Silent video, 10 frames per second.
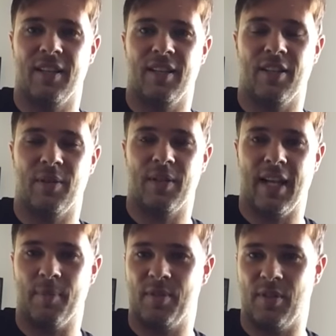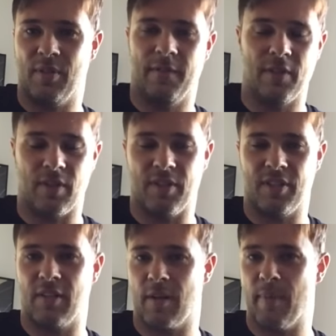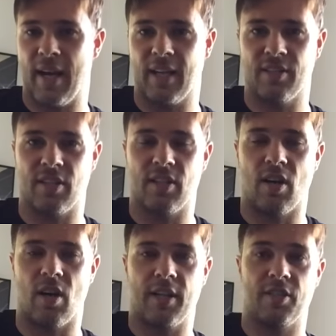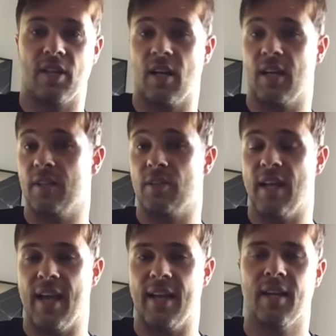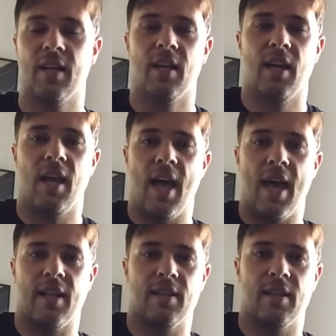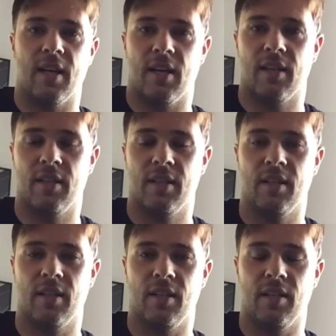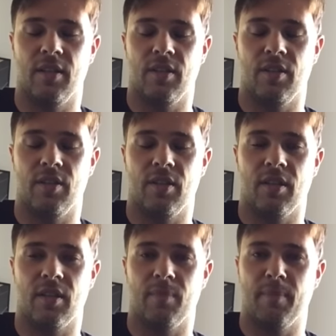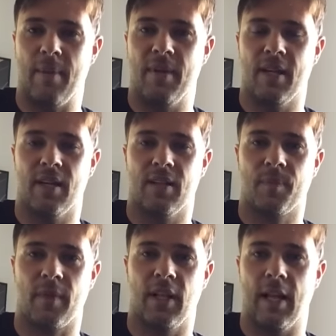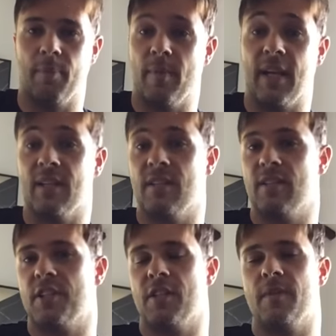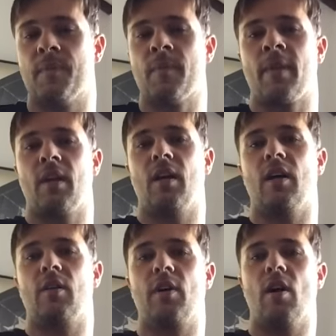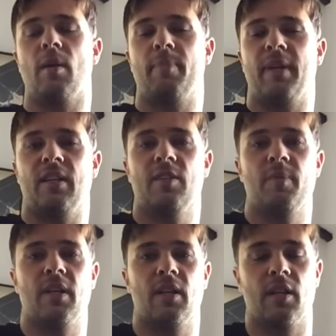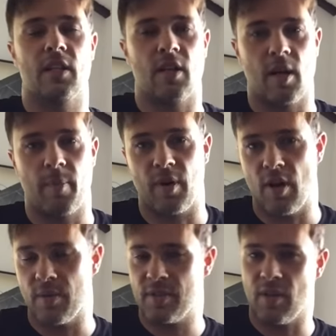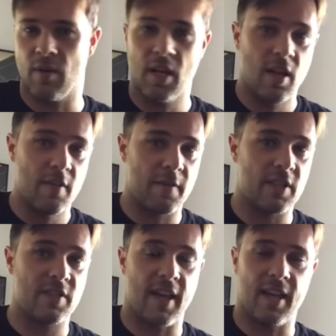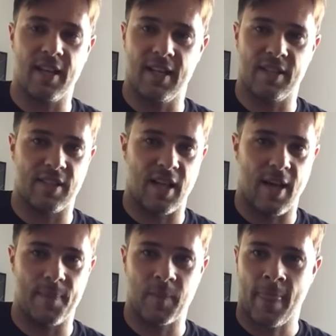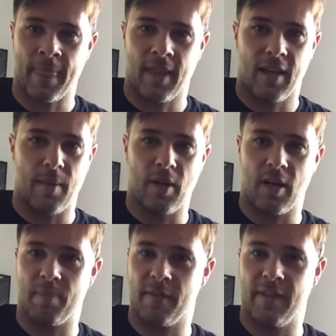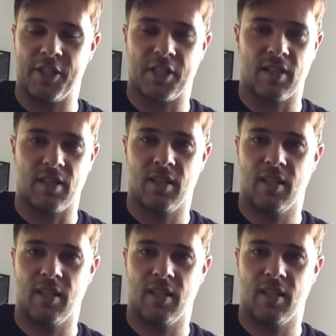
you know, it helps you if you're considering buying this guitar. I just got it in today and uh, uh maybe uh, it'll help you make a decision uh, regarding picking this particular guitar up or no. So first thing is um, I'm not a professional